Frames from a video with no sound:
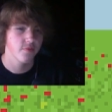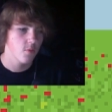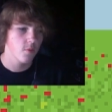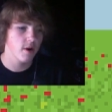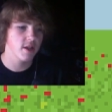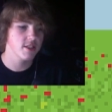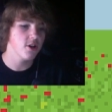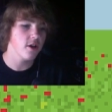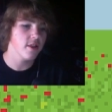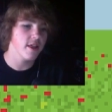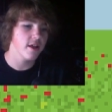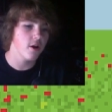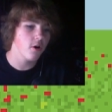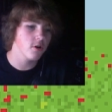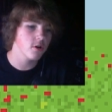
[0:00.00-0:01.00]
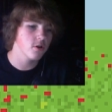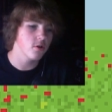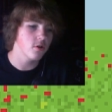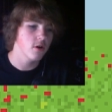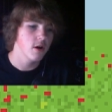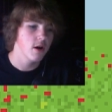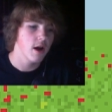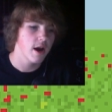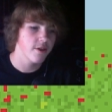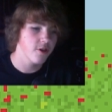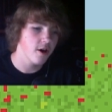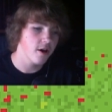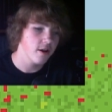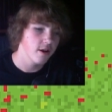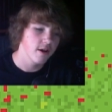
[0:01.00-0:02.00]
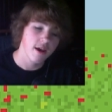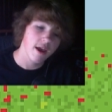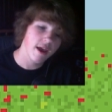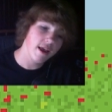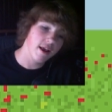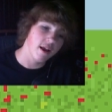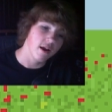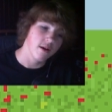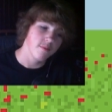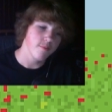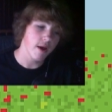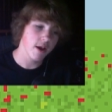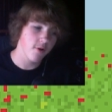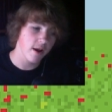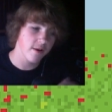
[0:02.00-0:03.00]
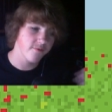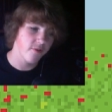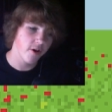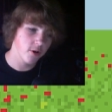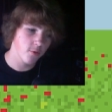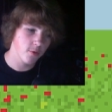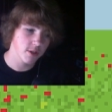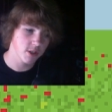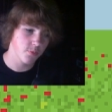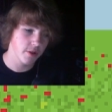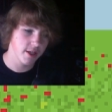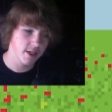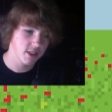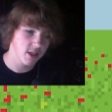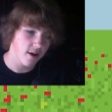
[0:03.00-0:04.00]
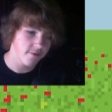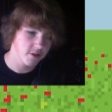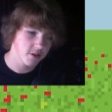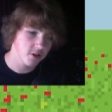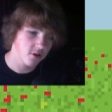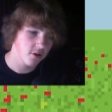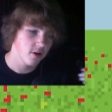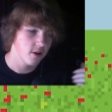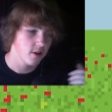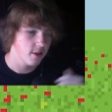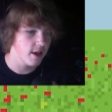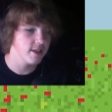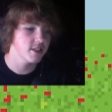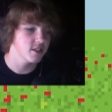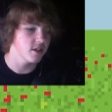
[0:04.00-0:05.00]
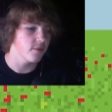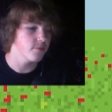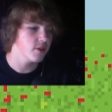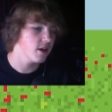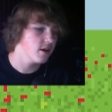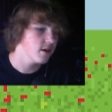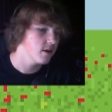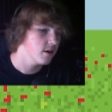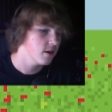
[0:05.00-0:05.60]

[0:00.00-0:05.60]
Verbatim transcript: When I saw that article, I thought, hey, my grandfather was a police officer. That's something.